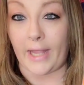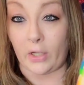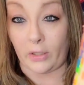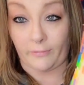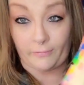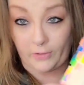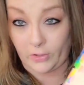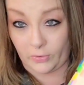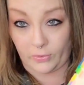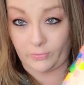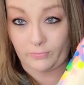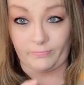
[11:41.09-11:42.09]
I could have
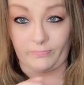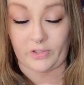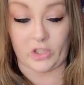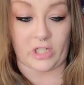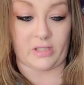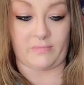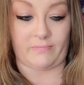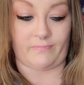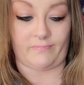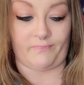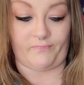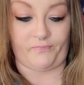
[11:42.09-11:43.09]
just
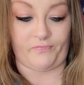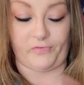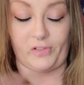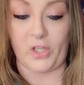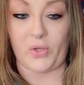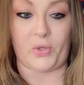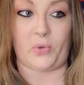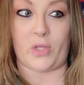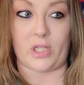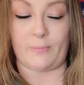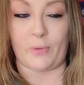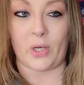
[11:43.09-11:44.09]
flew through
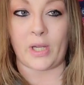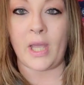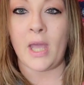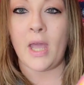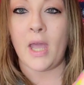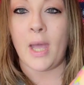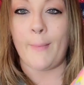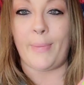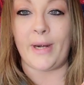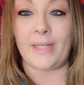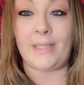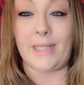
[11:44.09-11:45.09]
this book,
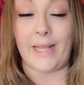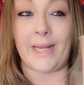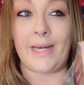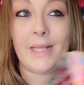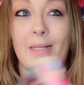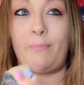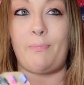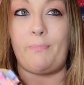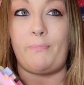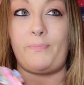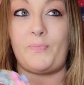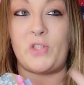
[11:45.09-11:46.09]
but it did
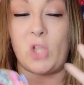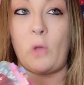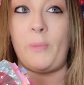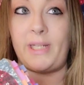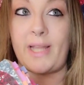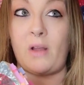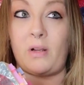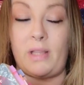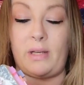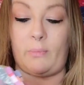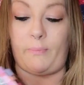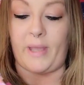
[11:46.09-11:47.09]
slow me down a
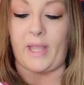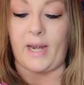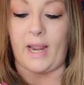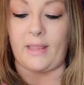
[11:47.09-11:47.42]
little bit.